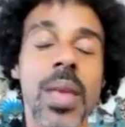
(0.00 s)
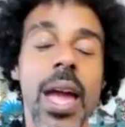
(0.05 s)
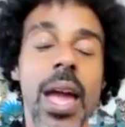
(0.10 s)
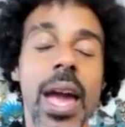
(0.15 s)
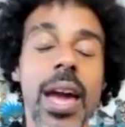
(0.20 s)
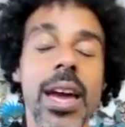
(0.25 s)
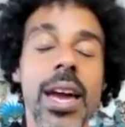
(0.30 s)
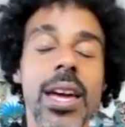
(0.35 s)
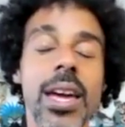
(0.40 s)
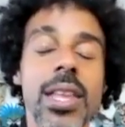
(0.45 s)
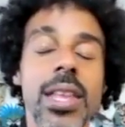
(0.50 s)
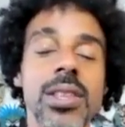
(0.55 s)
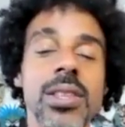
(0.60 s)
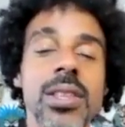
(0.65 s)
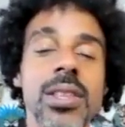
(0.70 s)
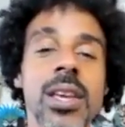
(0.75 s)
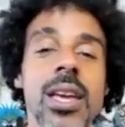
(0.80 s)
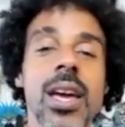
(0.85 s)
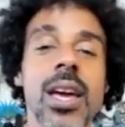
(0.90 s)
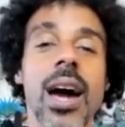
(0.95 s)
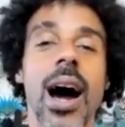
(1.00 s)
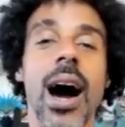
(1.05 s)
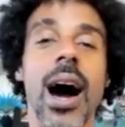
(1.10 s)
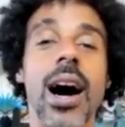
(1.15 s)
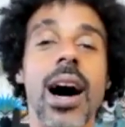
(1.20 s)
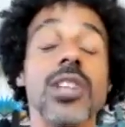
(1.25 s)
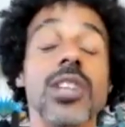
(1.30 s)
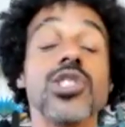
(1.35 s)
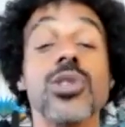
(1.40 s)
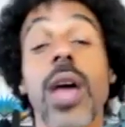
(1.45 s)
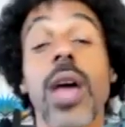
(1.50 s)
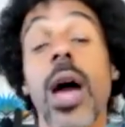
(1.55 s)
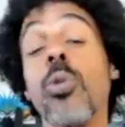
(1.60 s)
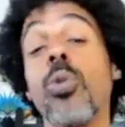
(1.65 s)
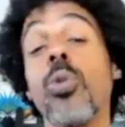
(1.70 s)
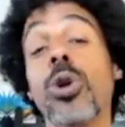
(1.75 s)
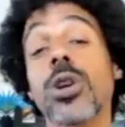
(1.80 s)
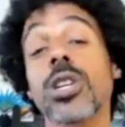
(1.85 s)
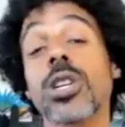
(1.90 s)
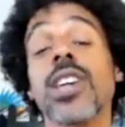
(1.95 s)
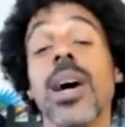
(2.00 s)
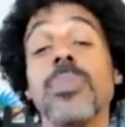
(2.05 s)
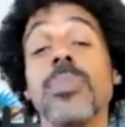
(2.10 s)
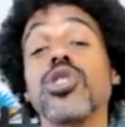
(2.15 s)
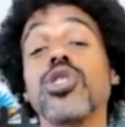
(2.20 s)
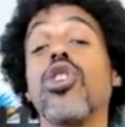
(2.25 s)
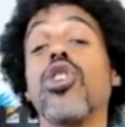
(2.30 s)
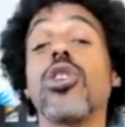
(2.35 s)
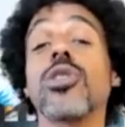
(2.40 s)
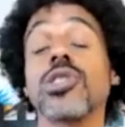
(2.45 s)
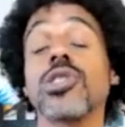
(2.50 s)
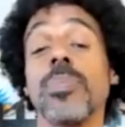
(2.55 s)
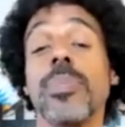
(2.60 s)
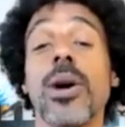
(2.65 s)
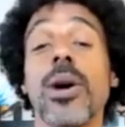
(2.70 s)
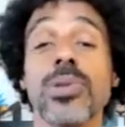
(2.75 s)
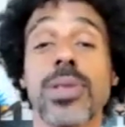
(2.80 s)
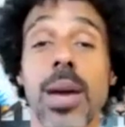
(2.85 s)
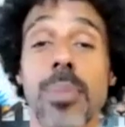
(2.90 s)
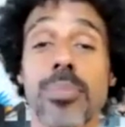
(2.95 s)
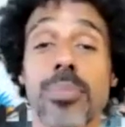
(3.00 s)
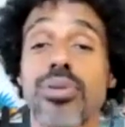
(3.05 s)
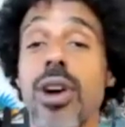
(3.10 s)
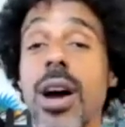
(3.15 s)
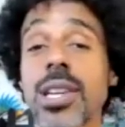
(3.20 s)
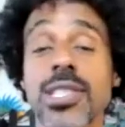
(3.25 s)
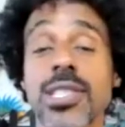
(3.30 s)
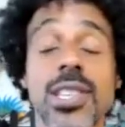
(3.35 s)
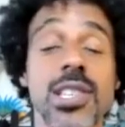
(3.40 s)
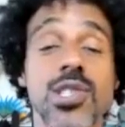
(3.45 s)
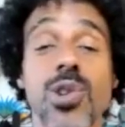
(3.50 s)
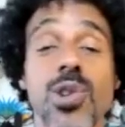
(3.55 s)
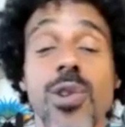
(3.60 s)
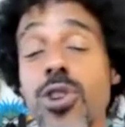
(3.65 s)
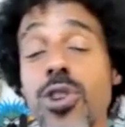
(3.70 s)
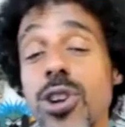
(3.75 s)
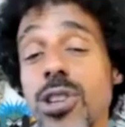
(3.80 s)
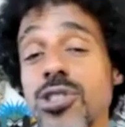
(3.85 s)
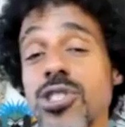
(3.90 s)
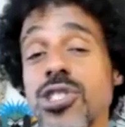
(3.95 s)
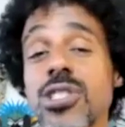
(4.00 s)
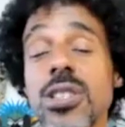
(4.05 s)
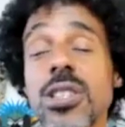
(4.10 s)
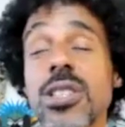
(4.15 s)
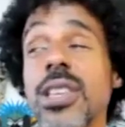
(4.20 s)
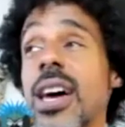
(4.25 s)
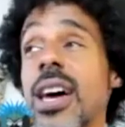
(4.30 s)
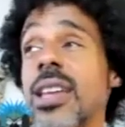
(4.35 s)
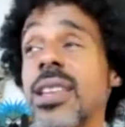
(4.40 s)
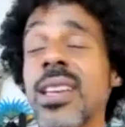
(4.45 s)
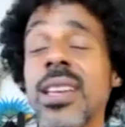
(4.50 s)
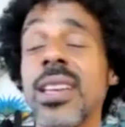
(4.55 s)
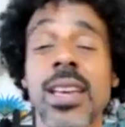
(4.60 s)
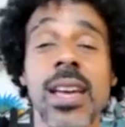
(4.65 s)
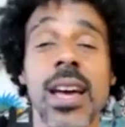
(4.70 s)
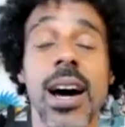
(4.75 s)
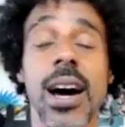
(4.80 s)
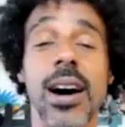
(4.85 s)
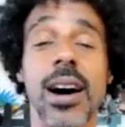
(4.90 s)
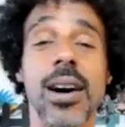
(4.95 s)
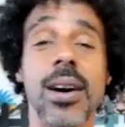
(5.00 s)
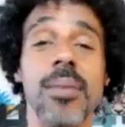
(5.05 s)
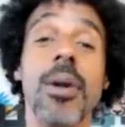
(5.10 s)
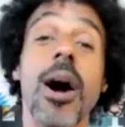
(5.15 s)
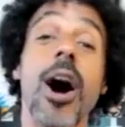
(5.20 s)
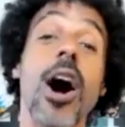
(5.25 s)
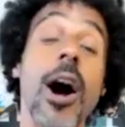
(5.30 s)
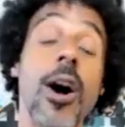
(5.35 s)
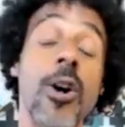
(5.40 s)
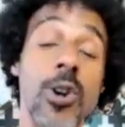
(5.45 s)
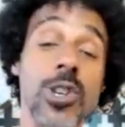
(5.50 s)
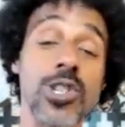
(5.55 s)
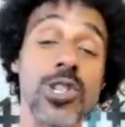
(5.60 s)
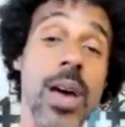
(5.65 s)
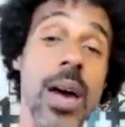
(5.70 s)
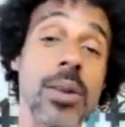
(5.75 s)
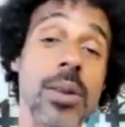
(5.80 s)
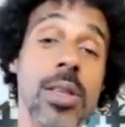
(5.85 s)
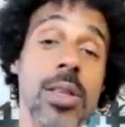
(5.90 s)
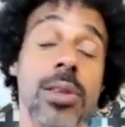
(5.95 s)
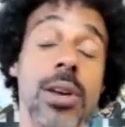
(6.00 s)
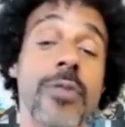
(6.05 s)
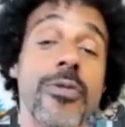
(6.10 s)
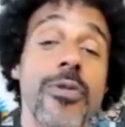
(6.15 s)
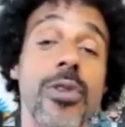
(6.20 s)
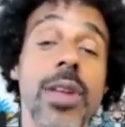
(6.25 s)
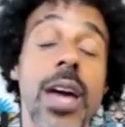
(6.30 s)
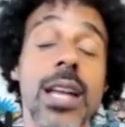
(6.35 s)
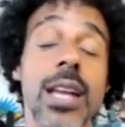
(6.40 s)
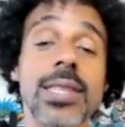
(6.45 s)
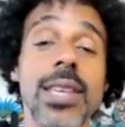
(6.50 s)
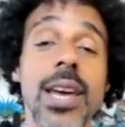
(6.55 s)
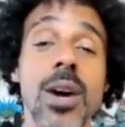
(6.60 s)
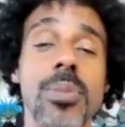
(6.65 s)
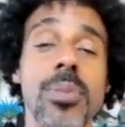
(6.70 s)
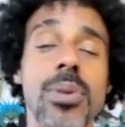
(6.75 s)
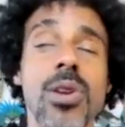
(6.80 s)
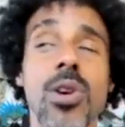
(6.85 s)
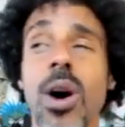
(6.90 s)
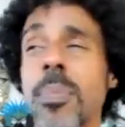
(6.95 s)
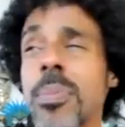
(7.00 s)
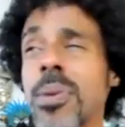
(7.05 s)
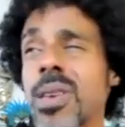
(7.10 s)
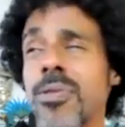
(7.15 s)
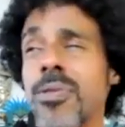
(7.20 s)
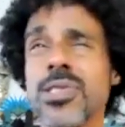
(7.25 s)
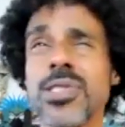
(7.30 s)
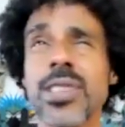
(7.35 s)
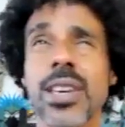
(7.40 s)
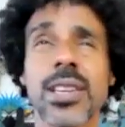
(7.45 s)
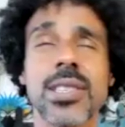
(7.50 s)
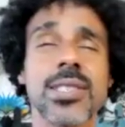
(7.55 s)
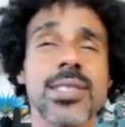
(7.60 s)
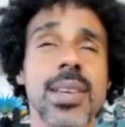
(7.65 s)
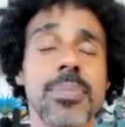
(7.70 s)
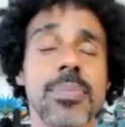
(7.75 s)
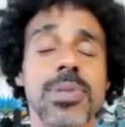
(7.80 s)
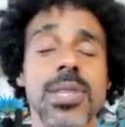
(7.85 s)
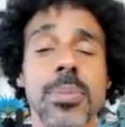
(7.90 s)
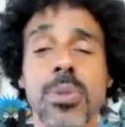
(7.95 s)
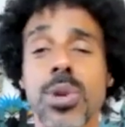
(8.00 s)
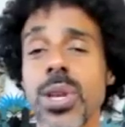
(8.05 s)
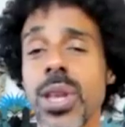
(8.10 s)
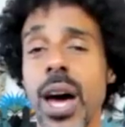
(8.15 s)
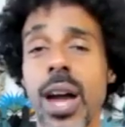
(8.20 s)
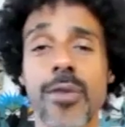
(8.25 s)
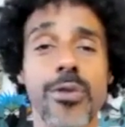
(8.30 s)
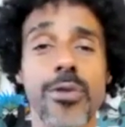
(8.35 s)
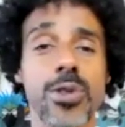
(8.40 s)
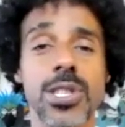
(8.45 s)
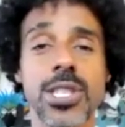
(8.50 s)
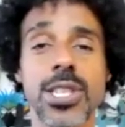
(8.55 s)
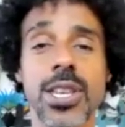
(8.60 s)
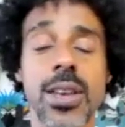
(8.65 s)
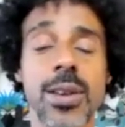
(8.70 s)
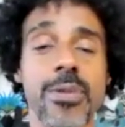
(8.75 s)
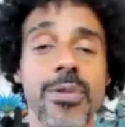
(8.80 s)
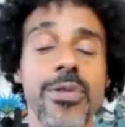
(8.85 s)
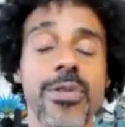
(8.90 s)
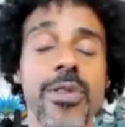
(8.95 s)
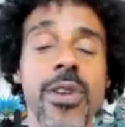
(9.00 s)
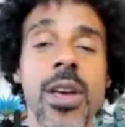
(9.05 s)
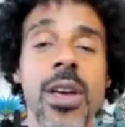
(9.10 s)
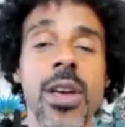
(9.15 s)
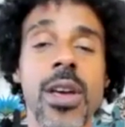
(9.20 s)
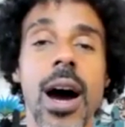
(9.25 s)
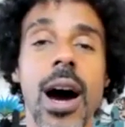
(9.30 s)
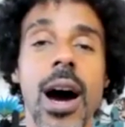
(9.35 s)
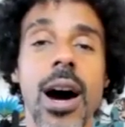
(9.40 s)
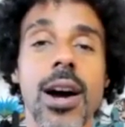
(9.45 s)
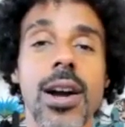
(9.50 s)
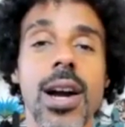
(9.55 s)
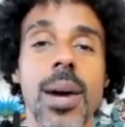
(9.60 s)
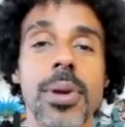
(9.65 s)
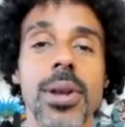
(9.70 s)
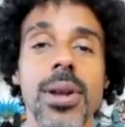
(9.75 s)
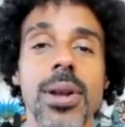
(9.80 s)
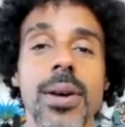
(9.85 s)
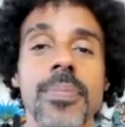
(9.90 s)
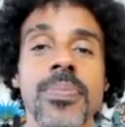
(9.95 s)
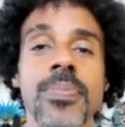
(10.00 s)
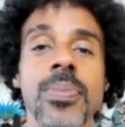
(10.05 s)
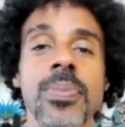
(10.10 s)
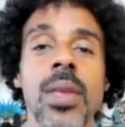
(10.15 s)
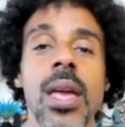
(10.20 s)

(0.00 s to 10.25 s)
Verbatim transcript: And so that workshop talks about that process. So if you're interested in that, I also had a link for that down below. I believe it's like September 9th or 10th coming up.